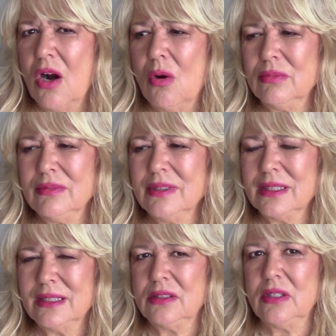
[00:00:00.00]
know,
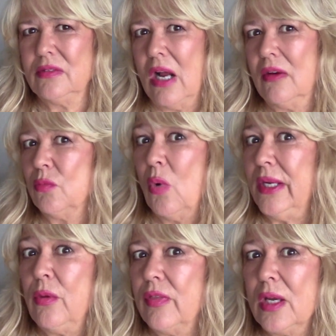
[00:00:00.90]
just uh, what
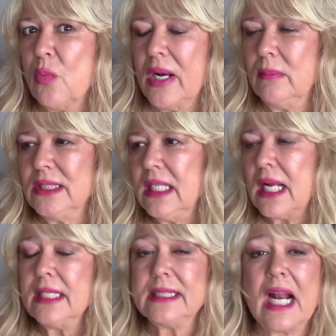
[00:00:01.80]
do you think of what I'm
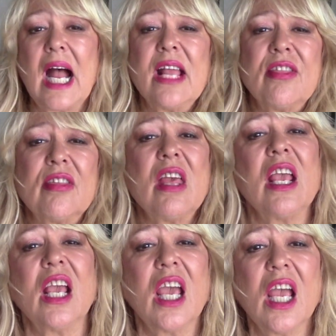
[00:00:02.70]
saying?" I said, "I
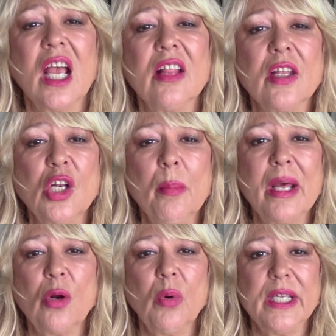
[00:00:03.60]
think." that no
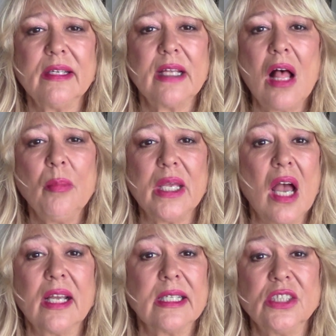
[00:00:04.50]
matter what you tell me,
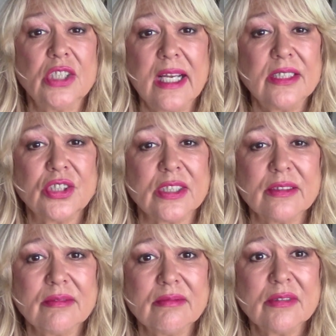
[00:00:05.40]
I can change
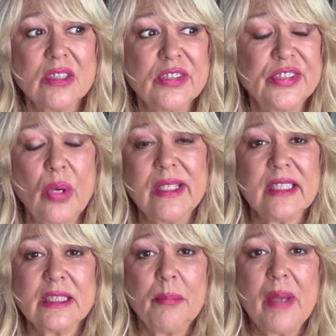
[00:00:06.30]
it. So it
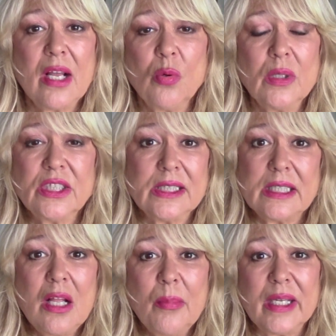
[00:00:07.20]
doesn't matter what you
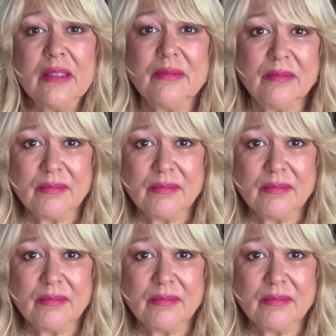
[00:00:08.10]
tell me.